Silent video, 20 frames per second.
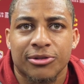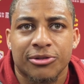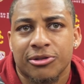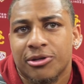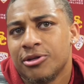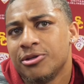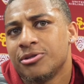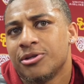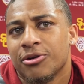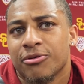
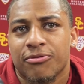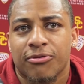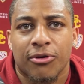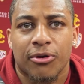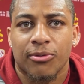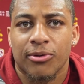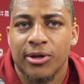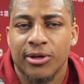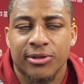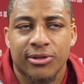He's here for a
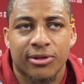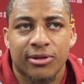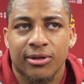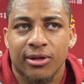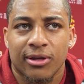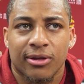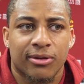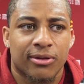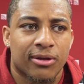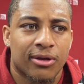reason.
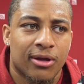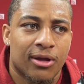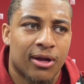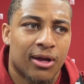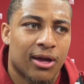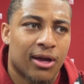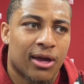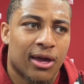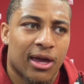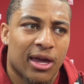And
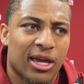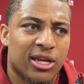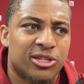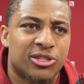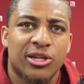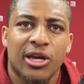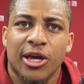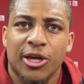each day,